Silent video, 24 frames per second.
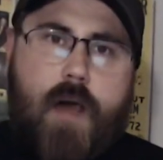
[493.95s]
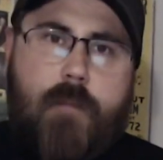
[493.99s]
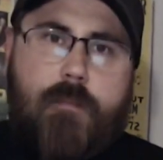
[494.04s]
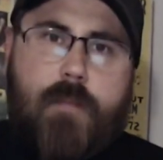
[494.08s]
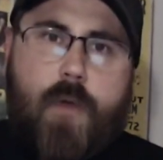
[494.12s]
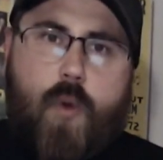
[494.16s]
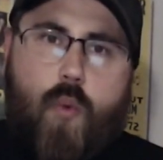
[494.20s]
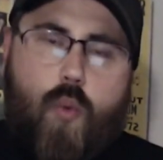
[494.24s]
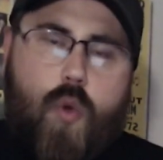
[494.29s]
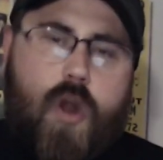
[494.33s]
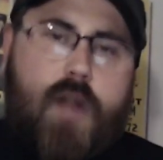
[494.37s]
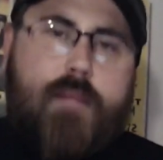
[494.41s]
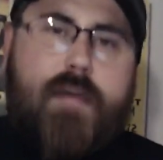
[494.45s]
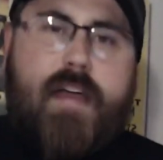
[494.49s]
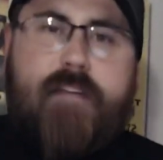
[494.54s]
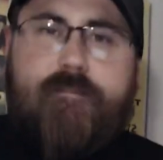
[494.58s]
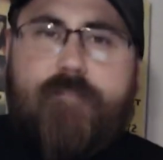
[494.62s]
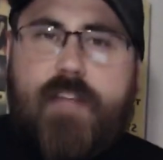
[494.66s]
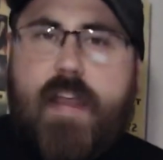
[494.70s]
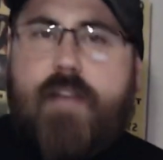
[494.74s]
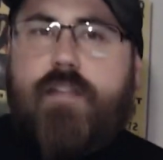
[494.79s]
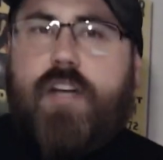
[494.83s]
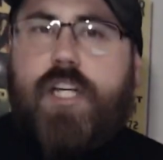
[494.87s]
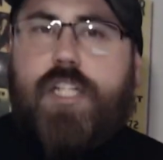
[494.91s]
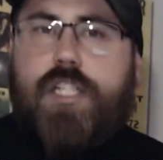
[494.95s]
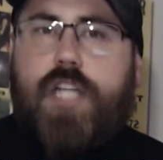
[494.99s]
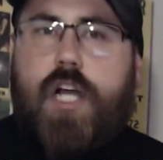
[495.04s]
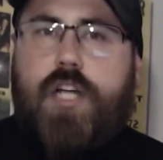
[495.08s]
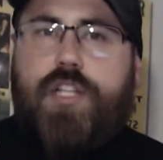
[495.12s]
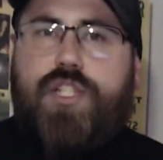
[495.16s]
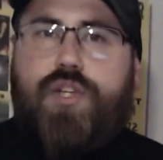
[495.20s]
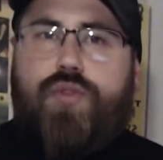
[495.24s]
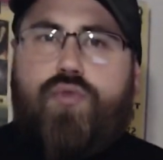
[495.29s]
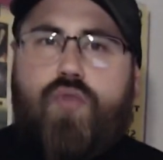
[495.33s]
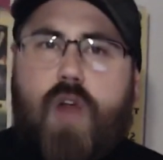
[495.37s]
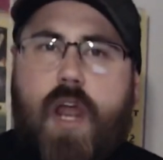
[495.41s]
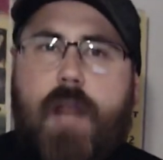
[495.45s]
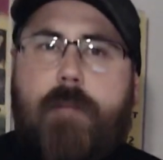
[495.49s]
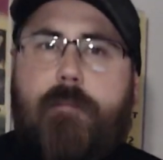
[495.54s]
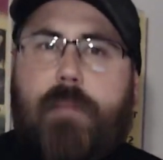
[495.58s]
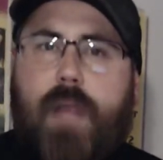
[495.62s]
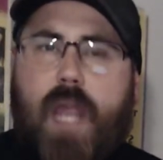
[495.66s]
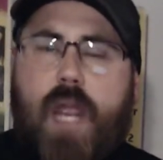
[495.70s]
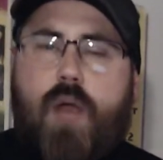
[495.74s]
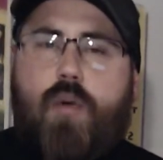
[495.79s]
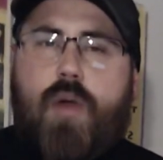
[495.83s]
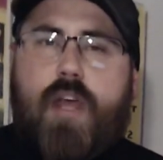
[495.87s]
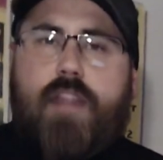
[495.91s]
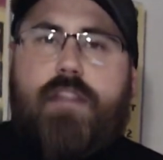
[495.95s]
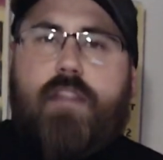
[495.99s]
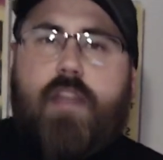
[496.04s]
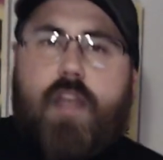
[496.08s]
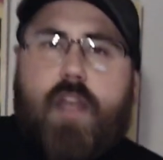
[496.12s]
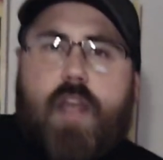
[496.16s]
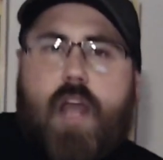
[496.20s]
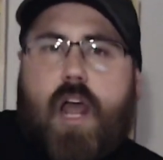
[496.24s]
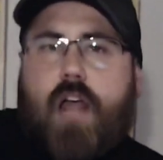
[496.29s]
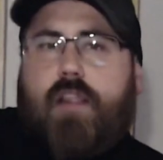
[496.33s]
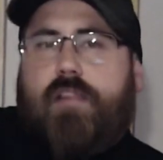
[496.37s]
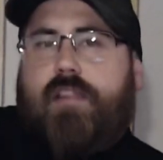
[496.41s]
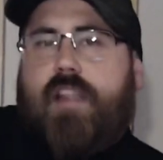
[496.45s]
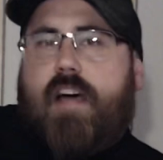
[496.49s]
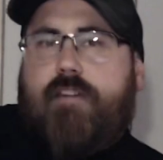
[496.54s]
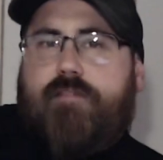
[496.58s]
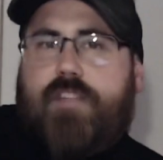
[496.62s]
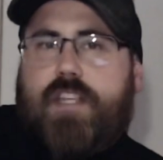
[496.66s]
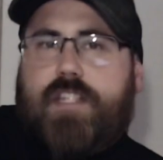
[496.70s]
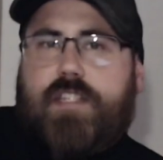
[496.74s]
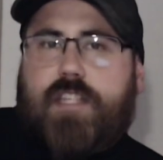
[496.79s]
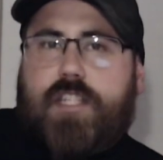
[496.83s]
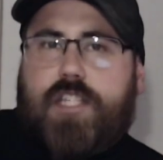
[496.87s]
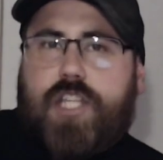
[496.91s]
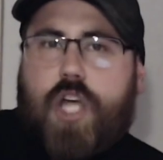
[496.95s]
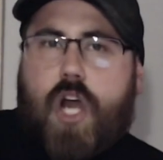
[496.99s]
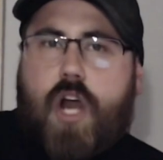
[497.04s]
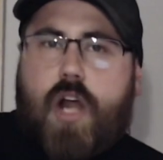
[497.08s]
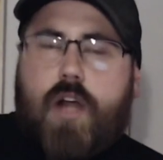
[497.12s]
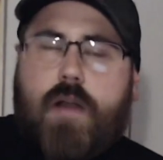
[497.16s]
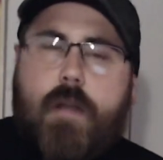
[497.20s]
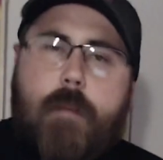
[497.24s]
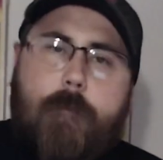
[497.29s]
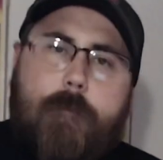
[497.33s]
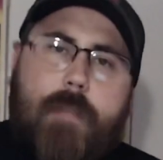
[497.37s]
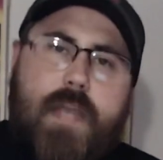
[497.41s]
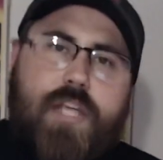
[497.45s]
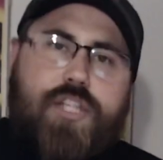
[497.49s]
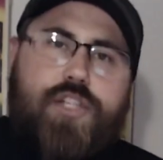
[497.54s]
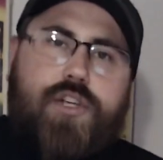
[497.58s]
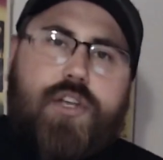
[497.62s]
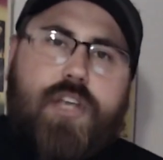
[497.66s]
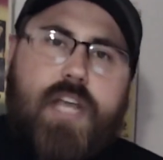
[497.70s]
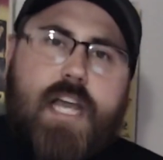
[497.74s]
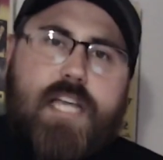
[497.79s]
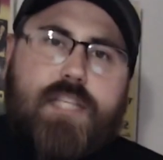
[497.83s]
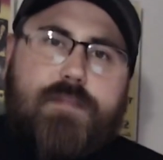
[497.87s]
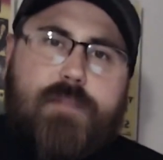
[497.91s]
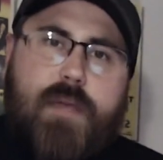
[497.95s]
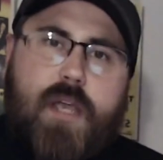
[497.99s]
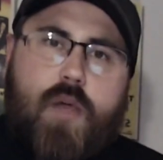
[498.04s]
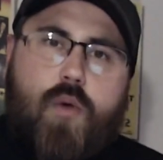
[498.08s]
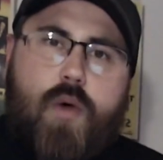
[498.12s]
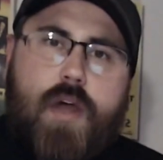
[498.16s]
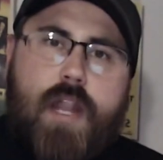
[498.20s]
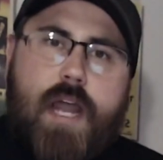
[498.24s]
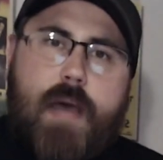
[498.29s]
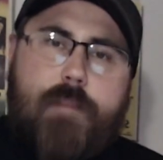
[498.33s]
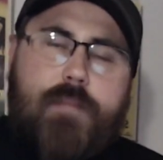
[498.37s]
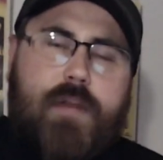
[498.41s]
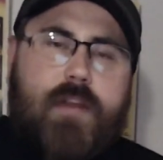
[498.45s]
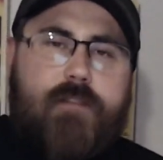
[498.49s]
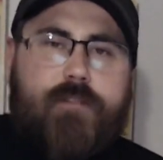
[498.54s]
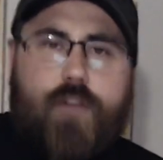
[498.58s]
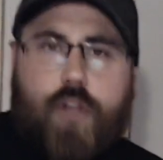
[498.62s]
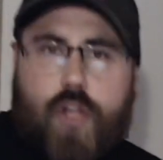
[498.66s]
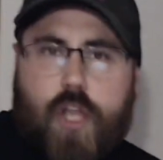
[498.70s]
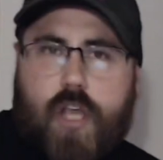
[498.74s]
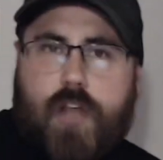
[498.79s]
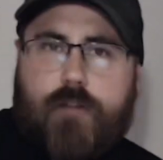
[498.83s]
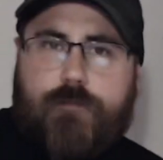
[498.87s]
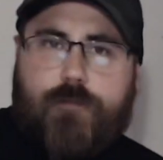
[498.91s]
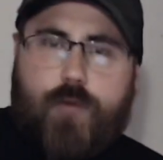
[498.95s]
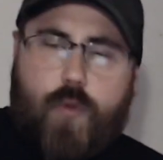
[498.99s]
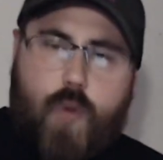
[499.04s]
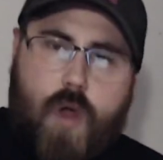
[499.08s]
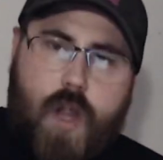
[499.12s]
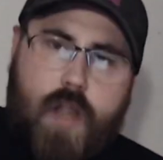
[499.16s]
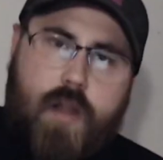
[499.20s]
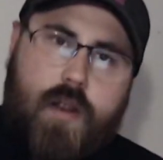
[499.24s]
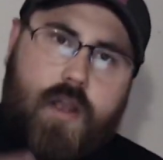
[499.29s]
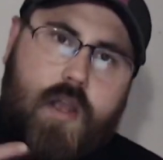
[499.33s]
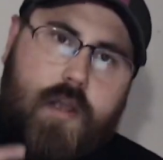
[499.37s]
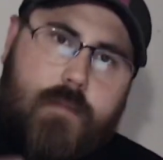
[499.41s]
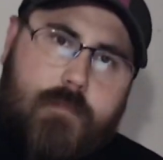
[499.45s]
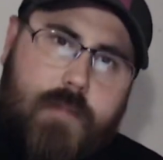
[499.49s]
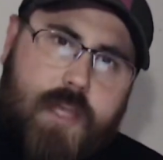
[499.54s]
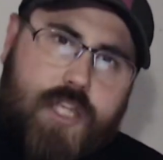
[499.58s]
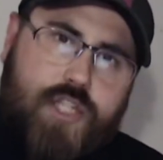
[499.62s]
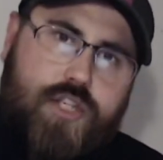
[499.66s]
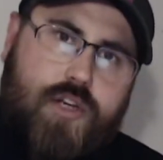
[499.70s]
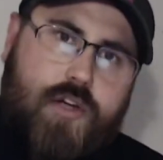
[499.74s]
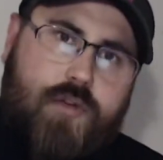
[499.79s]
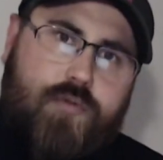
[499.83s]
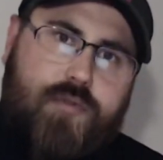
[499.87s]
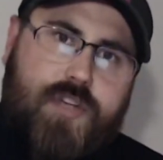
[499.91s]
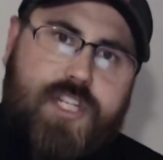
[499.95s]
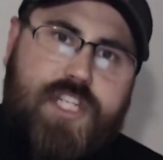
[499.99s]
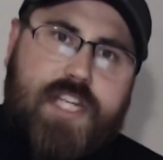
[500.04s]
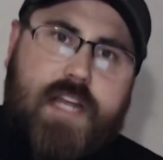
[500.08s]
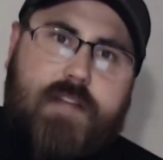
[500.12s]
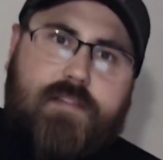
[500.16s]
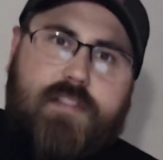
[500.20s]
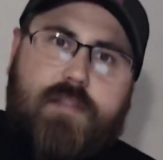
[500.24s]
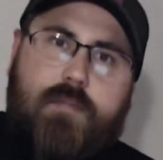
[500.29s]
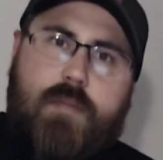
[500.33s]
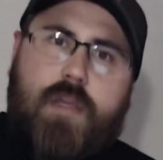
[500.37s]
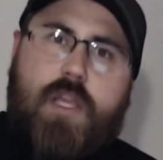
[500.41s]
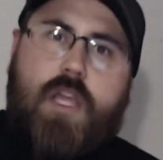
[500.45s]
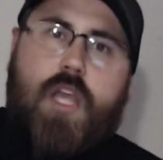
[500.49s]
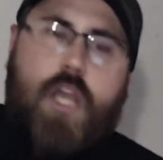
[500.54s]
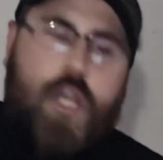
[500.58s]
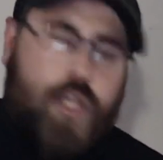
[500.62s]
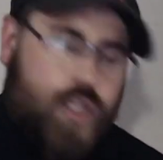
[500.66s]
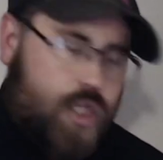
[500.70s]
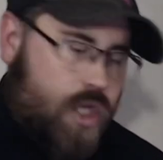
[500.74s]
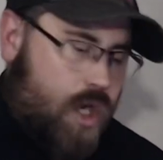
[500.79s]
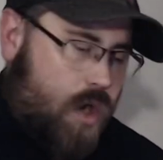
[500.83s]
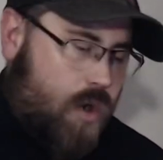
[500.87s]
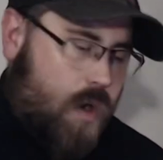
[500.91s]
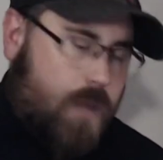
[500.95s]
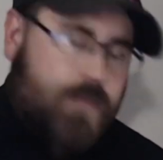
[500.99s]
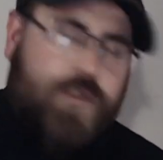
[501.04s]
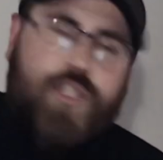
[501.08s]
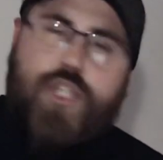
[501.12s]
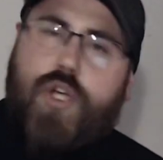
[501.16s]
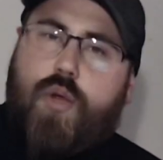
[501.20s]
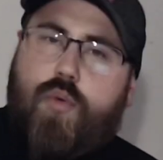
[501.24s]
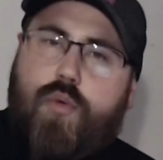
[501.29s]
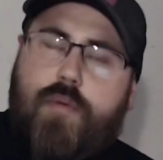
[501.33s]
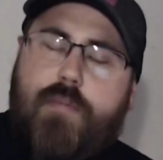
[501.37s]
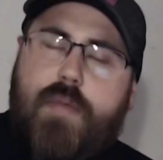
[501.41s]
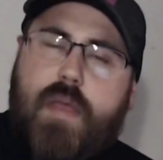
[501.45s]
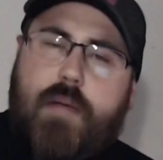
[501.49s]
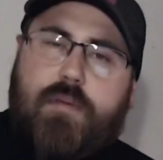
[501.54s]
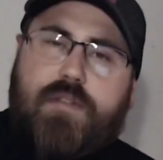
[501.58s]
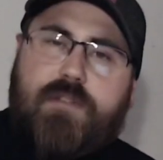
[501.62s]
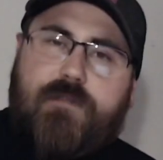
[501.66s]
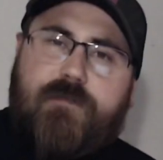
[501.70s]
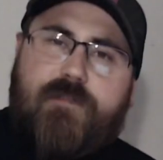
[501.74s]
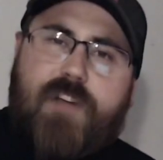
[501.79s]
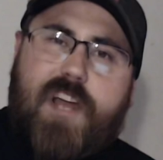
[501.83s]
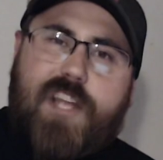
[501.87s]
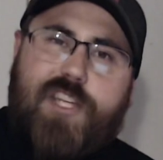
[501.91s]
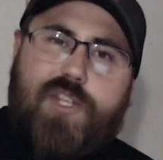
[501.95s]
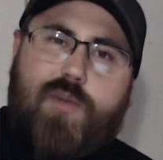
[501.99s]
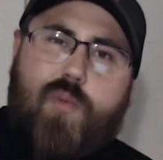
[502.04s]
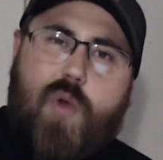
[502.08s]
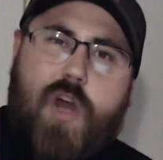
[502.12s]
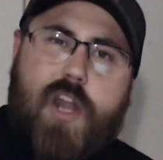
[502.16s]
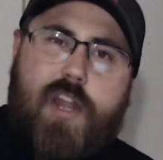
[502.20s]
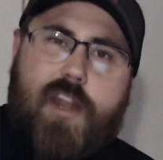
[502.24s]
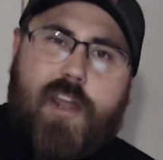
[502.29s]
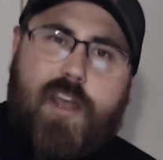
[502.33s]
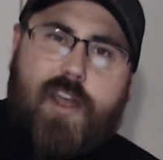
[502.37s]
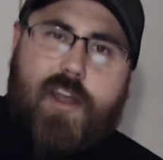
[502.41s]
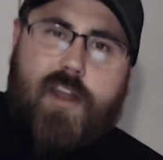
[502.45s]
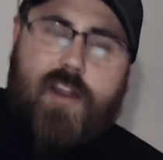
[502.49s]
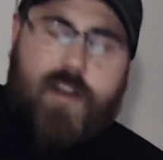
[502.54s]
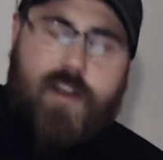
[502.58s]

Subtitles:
One of my favorite guitars to write, play with. I love this guitar. Make sure you guys pick one up. And if you're looking for one, make sure to reach out to me. You know, I'm sure we'll be able to find you one.